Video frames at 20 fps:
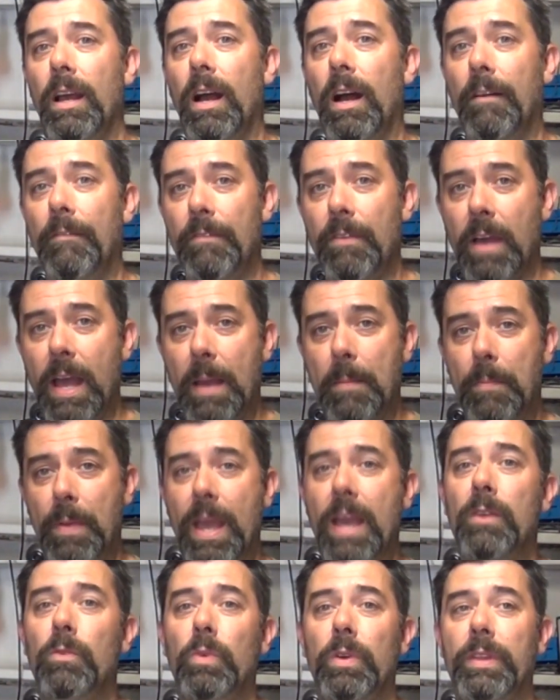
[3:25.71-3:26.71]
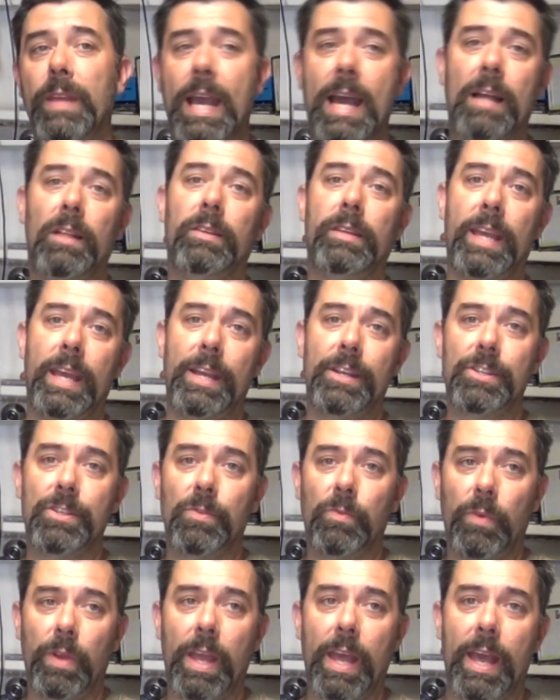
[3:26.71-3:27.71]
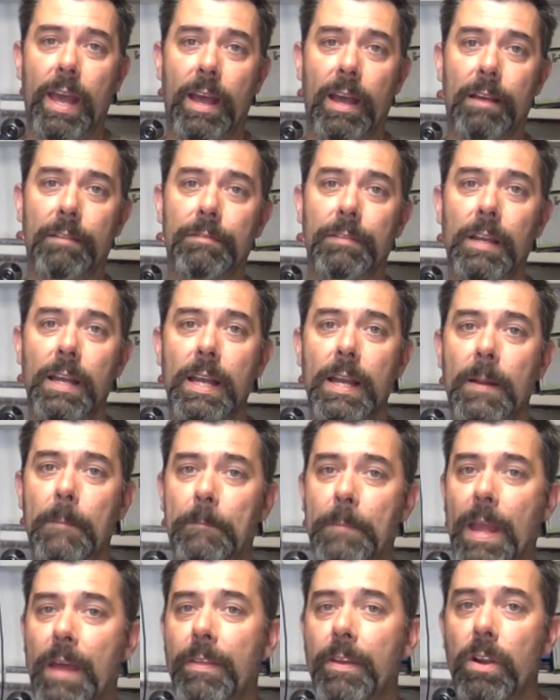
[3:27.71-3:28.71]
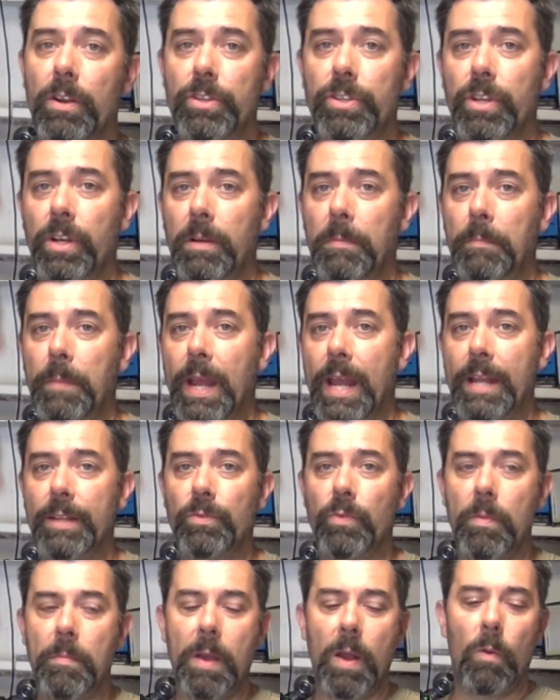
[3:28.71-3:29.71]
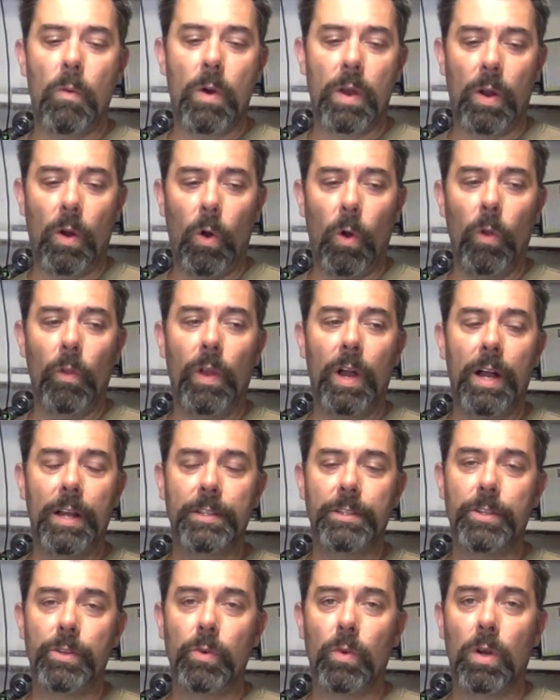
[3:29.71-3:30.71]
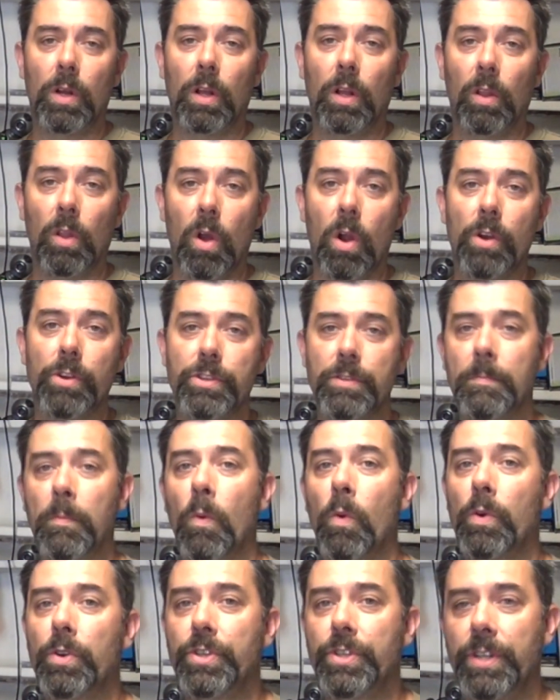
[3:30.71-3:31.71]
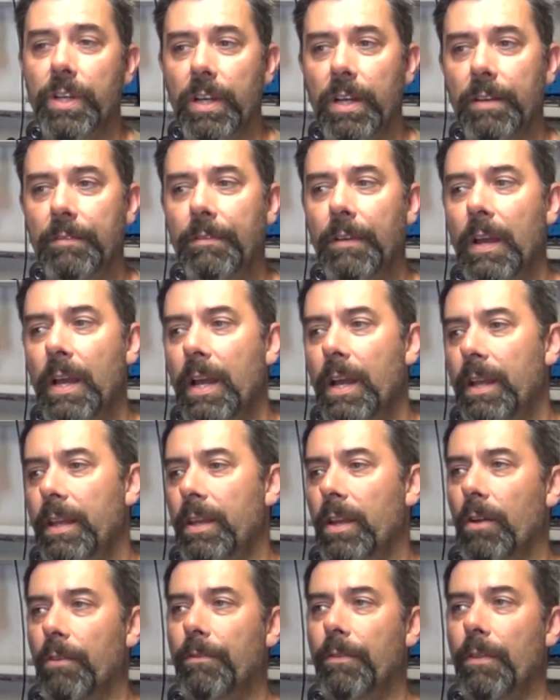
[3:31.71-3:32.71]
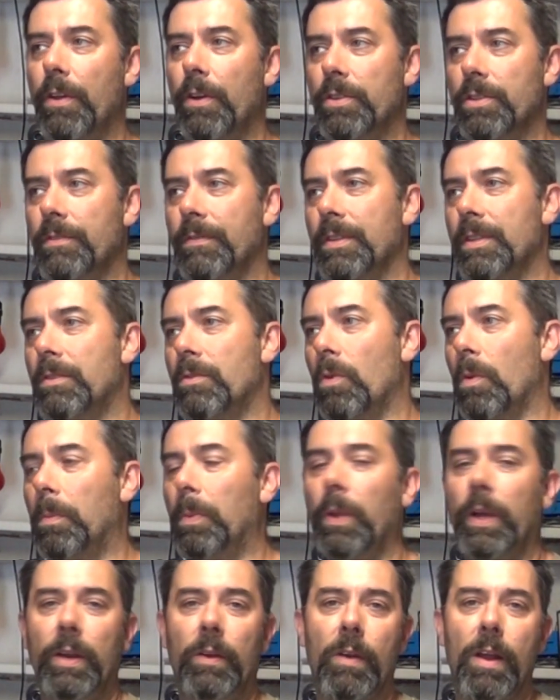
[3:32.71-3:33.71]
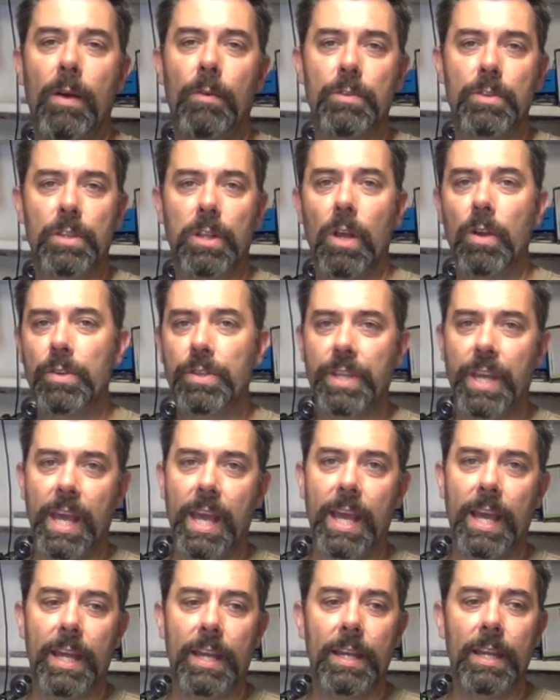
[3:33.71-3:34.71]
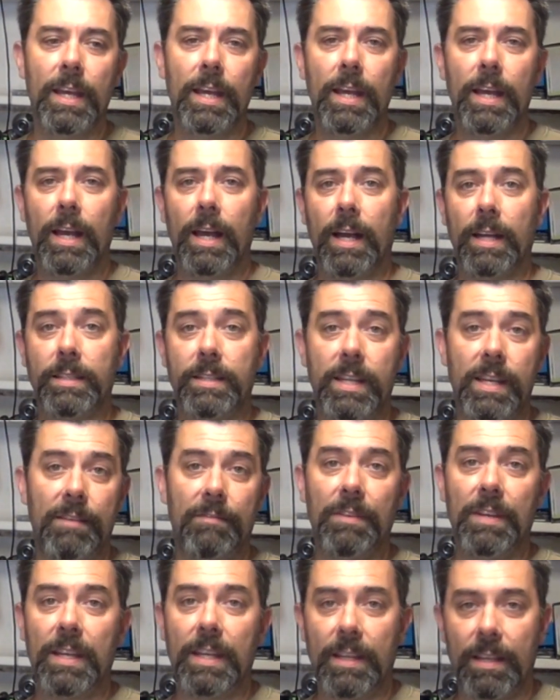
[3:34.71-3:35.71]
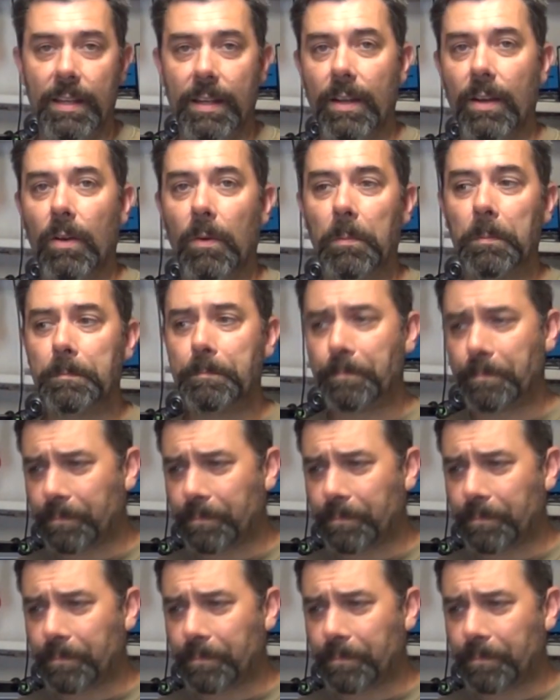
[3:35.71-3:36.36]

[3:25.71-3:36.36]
of the bandwidth allocation we have. Now, there are certain bands we might want to hold on to a larger portion of. You know, for those of us who are playing around with slow scan, TV, you know,